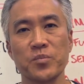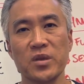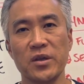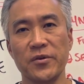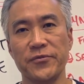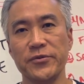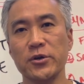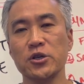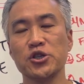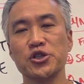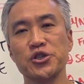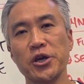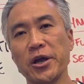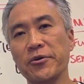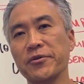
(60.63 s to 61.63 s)
if you're
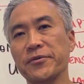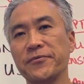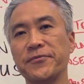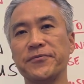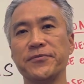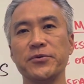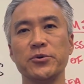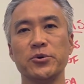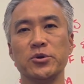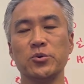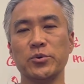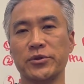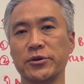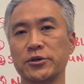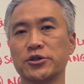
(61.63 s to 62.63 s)
sharing food
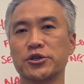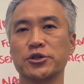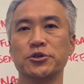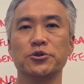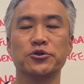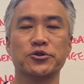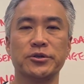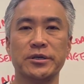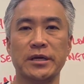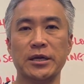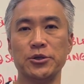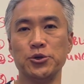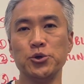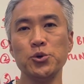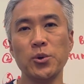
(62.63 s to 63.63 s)
with your children
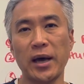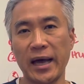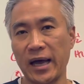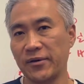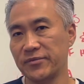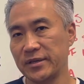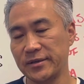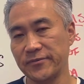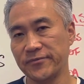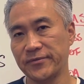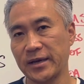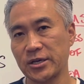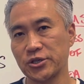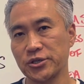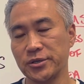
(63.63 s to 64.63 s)
and you have the
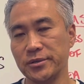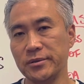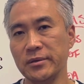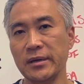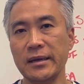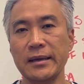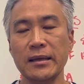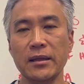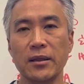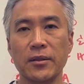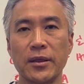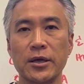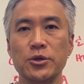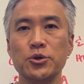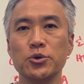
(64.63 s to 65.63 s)
infection,
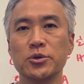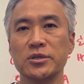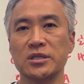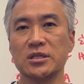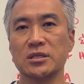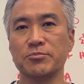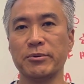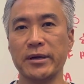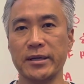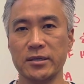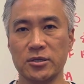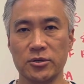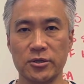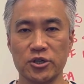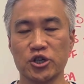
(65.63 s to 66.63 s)
then you can spread
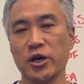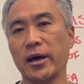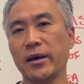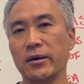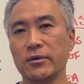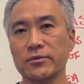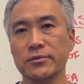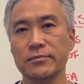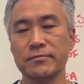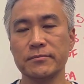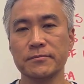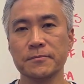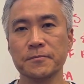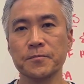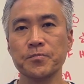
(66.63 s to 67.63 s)
it to the child.
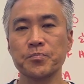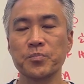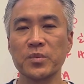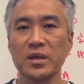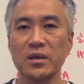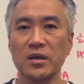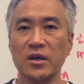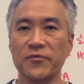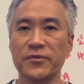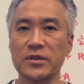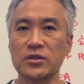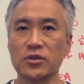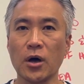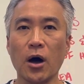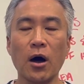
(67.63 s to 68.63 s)
If a
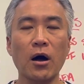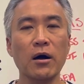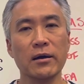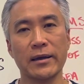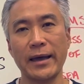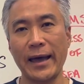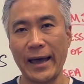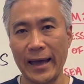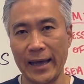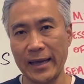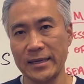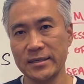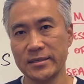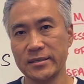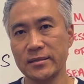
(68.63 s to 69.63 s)
dog
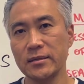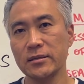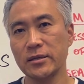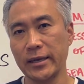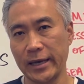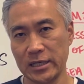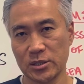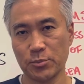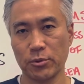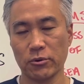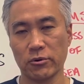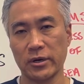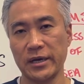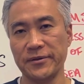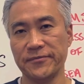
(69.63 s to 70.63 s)
has the H.
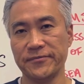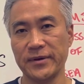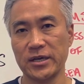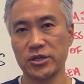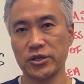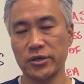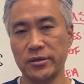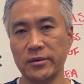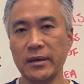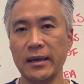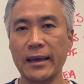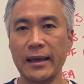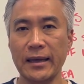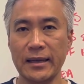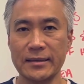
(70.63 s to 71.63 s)
pylori infection
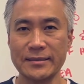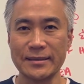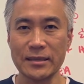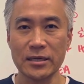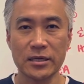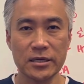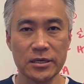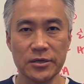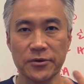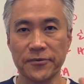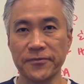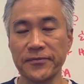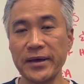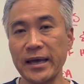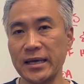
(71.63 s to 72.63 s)
and is licking your
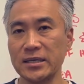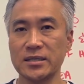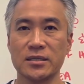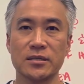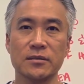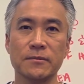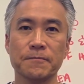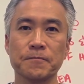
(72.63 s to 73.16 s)
face